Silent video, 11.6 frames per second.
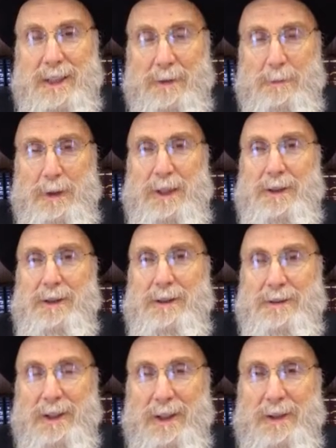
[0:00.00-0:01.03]

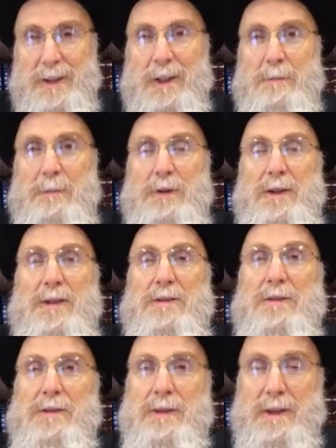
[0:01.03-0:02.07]
abilities that are there in
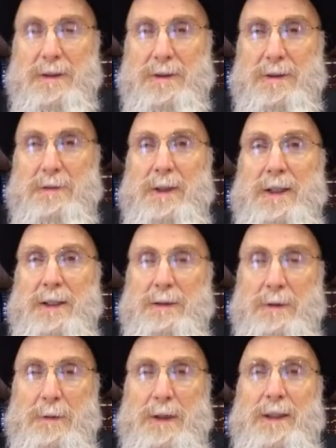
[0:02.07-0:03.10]
potential, that are just waiting
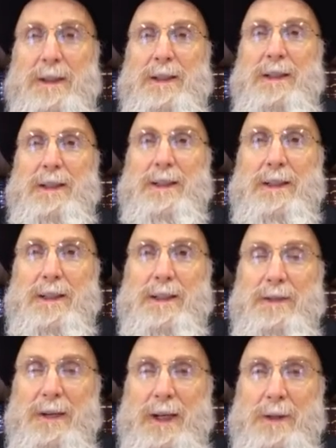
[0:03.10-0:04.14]
to be
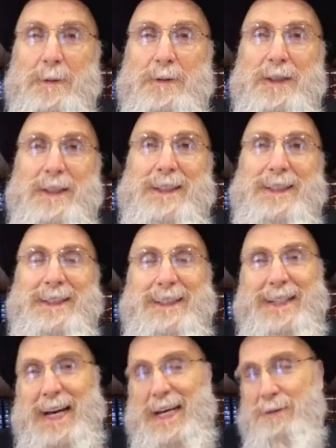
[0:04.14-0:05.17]
developed.
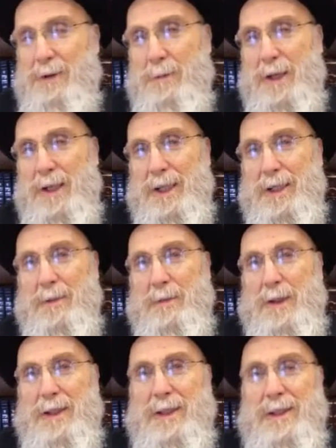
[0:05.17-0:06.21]
Not everybody can
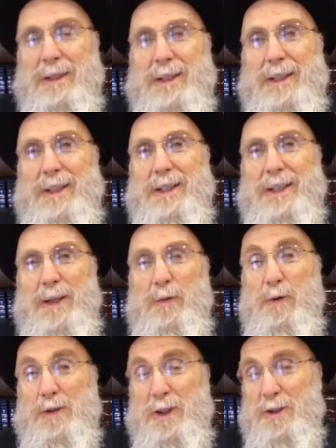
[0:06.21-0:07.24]
be a
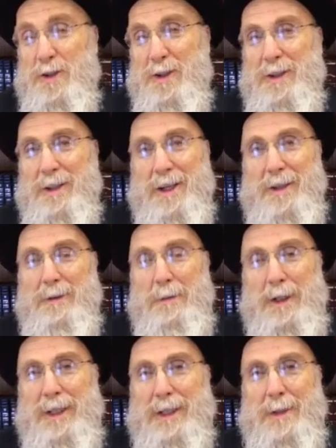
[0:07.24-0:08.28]
musician, and not
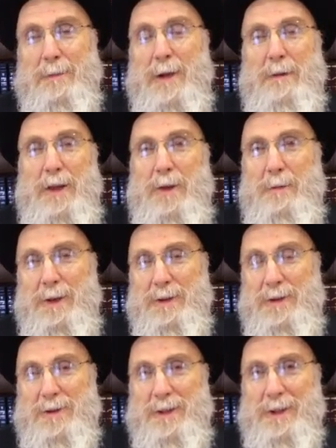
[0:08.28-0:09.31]
everybody can be a
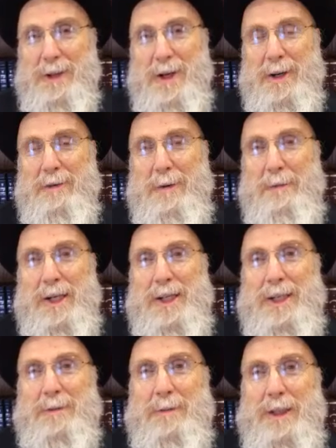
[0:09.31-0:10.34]
mathematician, and not everybody
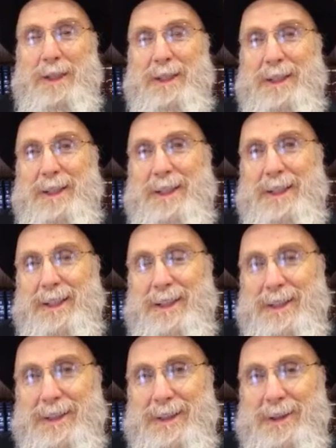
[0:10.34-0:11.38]
can be,
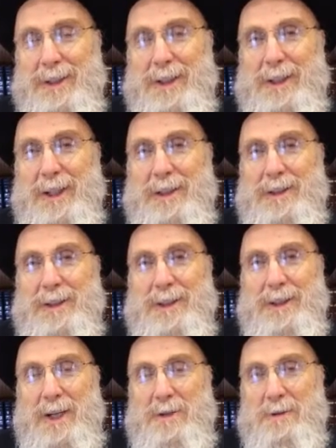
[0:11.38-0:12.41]
there are like
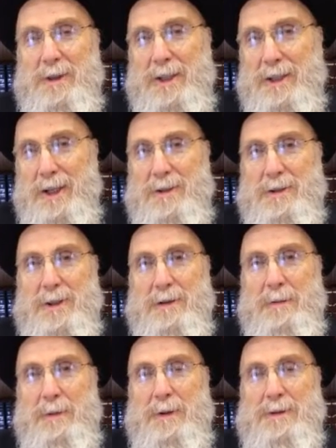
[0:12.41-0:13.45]
natural inclinations of
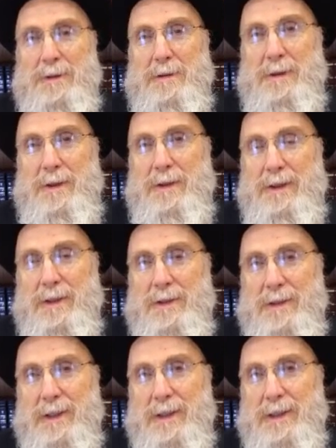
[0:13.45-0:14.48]
a person, whether it
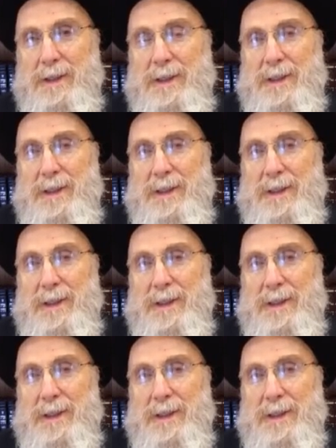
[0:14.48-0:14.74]
is a